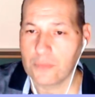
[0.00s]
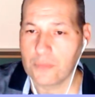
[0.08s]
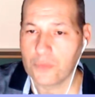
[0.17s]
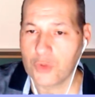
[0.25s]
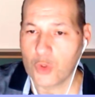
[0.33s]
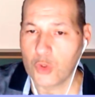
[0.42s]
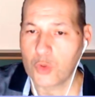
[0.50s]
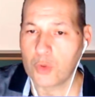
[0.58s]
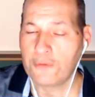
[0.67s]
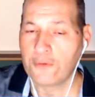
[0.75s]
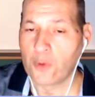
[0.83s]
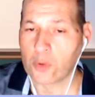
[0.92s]
So you could
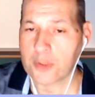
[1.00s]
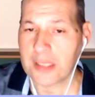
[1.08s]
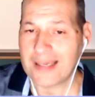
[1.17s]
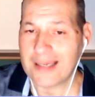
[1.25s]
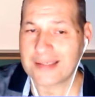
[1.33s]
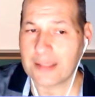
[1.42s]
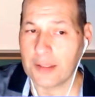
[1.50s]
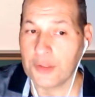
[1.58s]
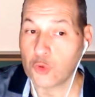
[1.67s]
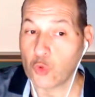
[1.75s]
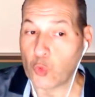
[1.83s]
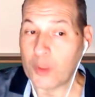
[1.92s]
force Excel
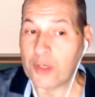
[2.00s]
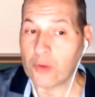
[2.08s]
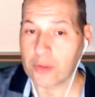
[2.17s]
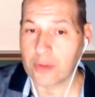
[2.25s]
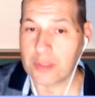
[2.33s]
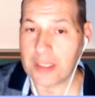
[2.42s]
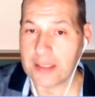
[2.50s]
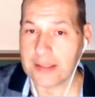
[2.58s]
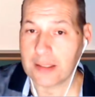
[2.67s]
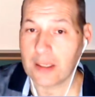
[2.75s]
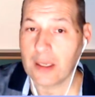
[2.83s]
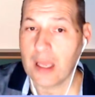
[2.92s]
to
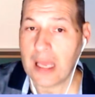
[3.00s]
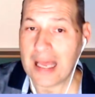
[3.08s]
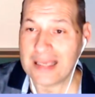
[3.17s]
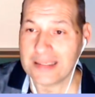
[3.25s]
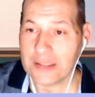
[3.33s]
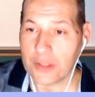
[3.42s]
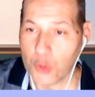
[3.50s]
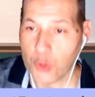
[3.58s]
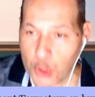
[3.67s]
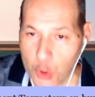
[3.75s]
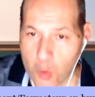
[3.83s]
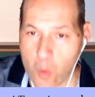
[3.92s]
reorganize as
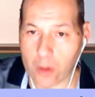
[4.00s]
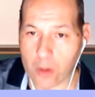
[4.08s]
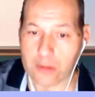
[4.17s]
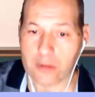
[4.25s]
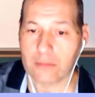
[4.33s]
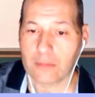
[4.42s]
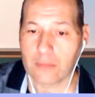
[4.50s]
you want,